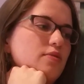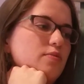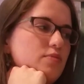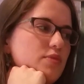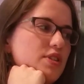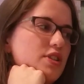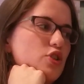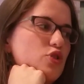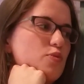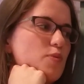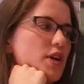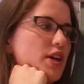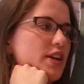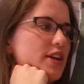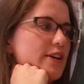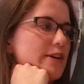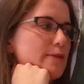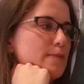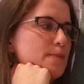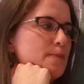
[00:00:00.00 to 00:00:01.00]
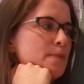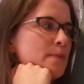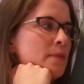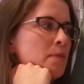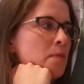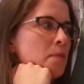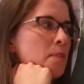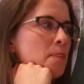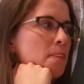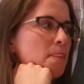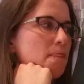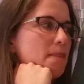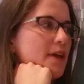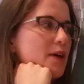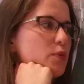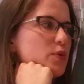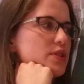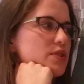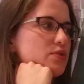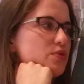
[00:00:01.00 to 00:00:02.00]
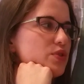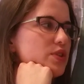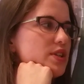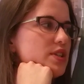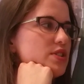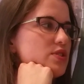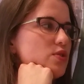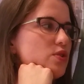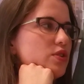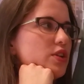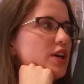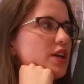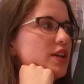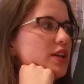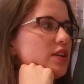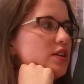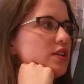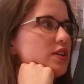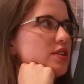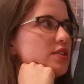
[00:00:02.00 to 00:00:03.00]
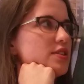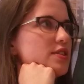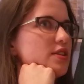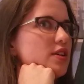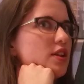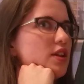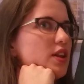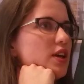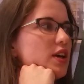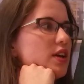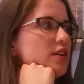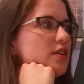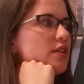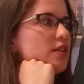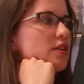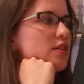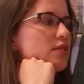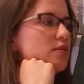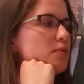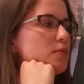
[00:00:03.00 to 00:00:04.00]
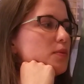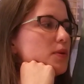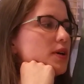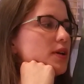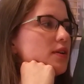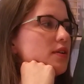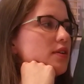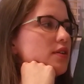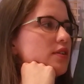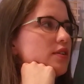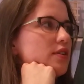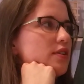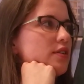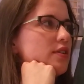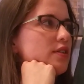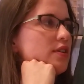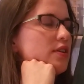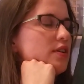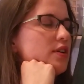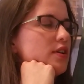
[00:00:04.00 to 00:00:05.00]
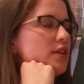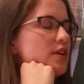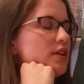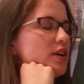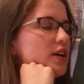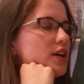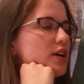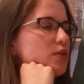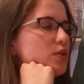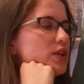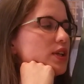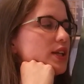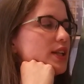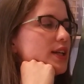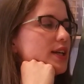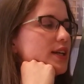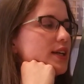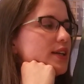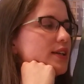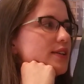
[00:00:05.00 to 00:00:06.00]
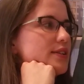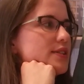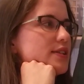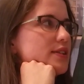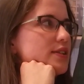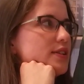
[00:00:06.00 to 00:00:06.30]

Stitch Mania. I wasn't really sold on it until then, but I really like it.